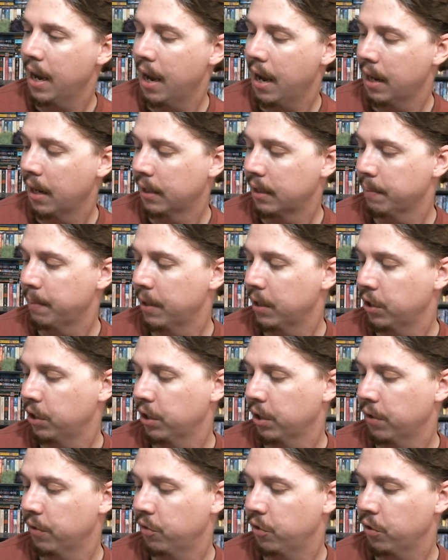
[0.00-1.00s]
and it's a
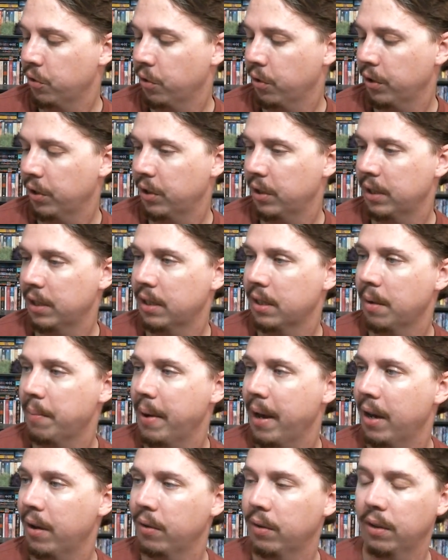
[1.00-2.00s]
bunch of stories
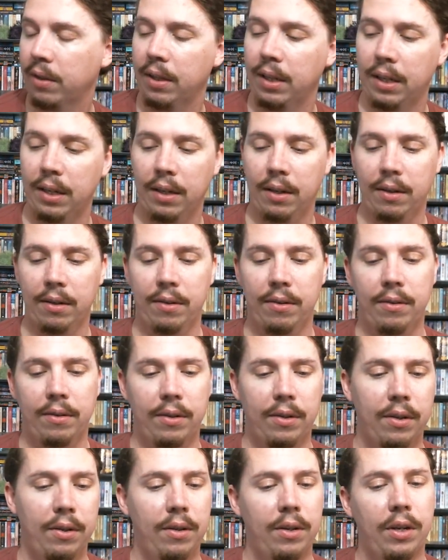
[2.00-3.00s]
about the,
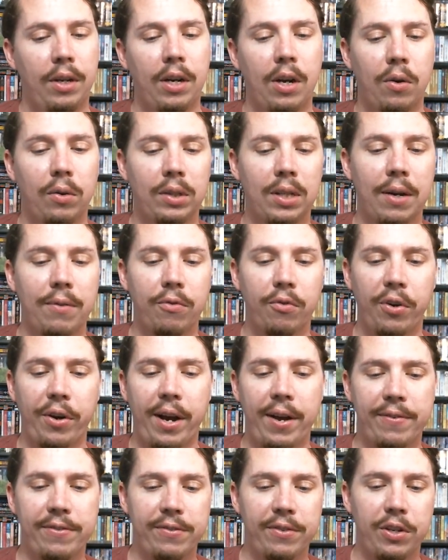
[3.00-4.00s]
you know,
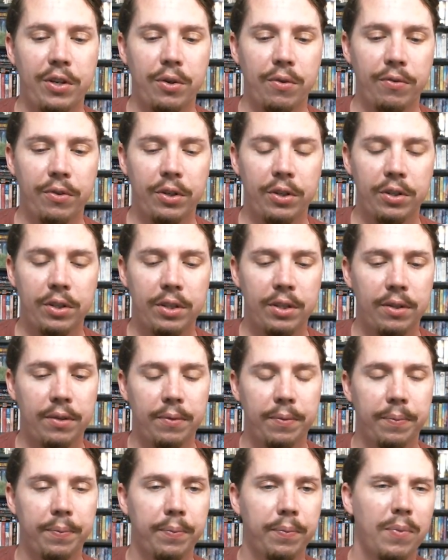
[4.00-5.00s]
Lovecraft
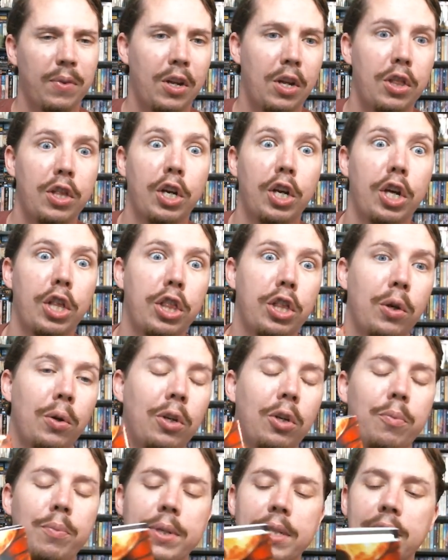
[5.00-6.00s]
universe, the
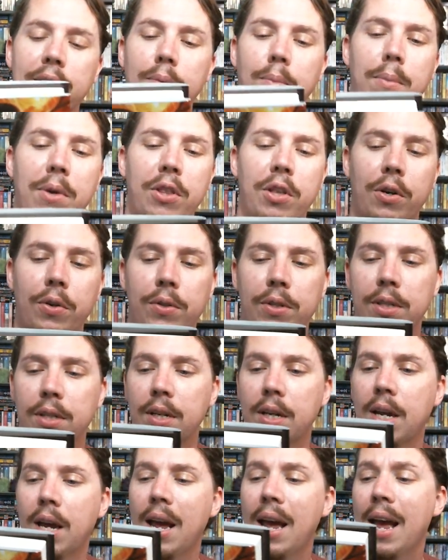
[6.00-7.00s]
Cthulhu mythos.
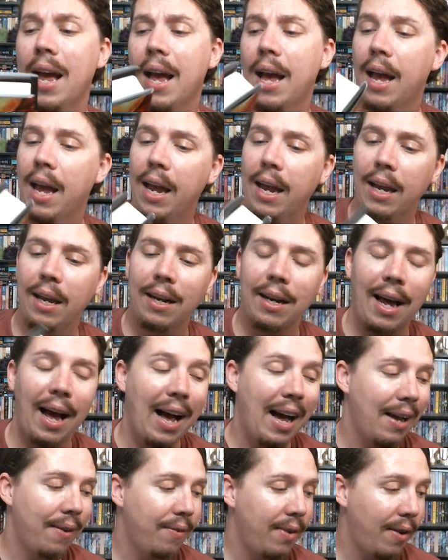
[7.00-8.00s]
And
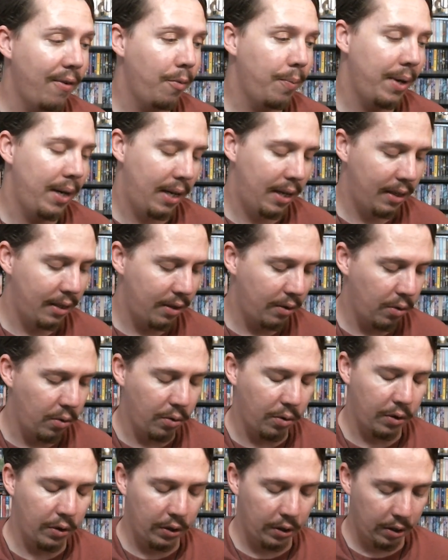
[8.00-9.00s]
I've never been into
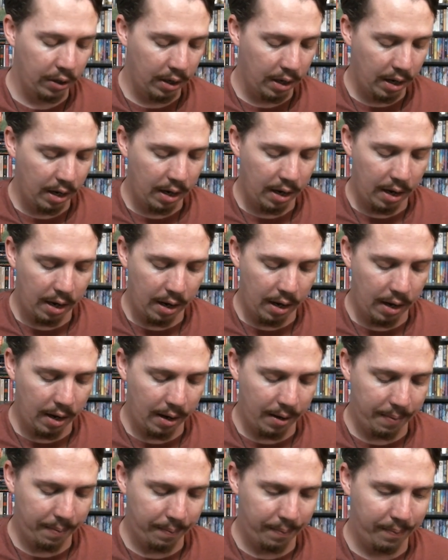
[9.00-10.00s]
horror.
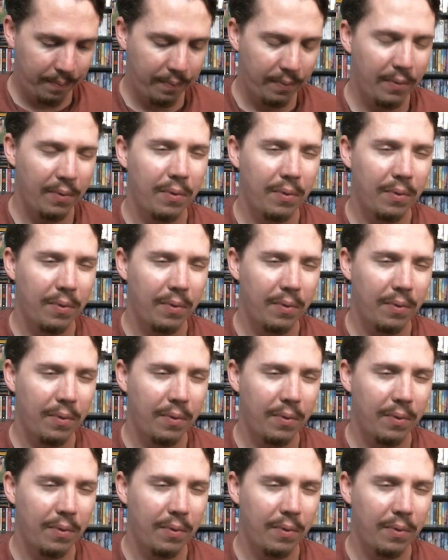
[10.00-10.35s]
Um,